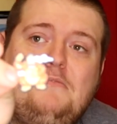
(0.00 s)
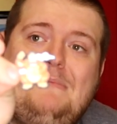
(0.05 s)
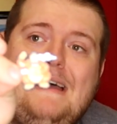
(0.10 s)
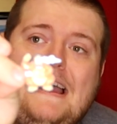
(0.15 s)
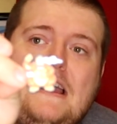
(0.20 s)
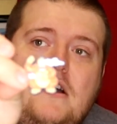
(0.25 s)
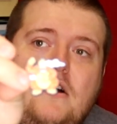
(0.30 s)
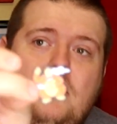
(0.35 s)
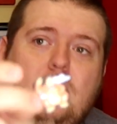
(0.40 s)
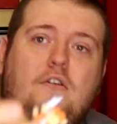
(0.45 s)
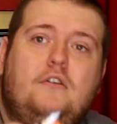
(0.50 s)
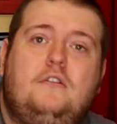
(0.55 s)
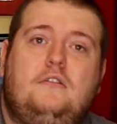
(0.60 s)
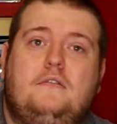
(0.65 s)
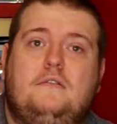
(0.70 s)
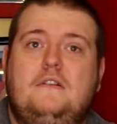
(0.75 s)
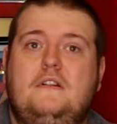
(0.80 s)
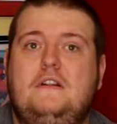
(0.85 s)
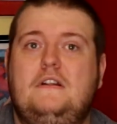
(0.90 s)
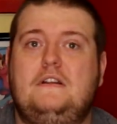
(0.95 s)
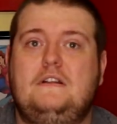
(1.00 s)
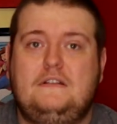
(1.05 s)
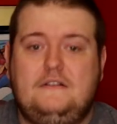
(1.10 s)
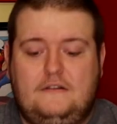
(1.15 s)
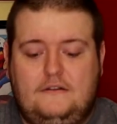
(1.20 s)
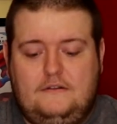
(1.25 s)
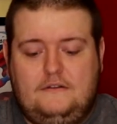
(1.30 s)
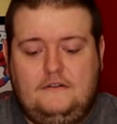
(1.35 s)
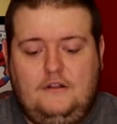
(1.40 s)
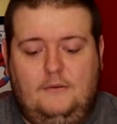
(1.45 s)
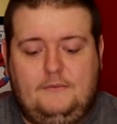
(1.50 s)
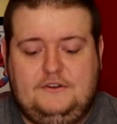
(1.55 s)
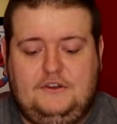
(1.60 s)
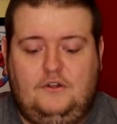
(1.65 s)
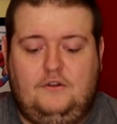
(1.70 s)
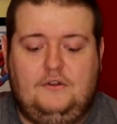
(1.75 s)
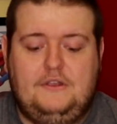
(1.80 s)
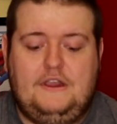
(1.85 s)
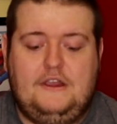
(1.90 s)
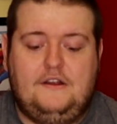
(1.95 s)
back almost a
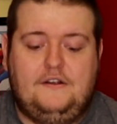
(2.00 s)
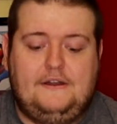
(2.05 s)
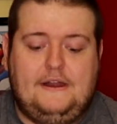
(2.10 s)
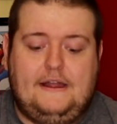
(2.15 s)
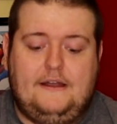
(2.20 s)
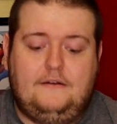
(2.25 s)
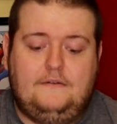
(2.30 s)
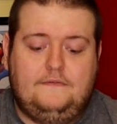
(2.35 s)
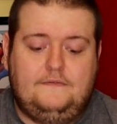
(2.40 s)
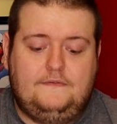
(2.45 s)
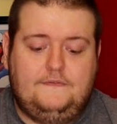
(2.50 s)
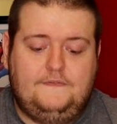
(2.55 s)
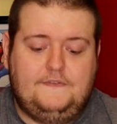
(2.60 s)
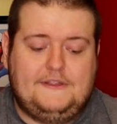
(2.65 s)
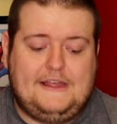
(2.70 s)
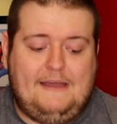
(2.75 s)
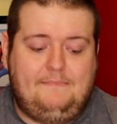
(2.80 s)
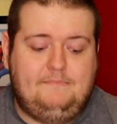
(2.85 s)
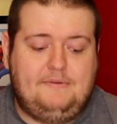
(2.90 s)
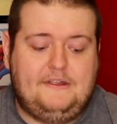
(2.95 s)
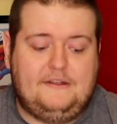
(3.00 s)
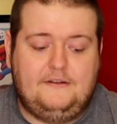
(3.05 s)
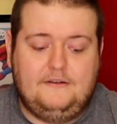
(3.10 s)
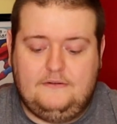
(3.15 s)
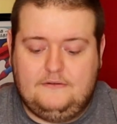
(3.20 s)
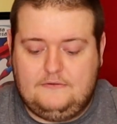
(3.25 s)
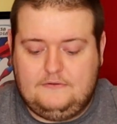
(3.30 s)
whole year now for that pin.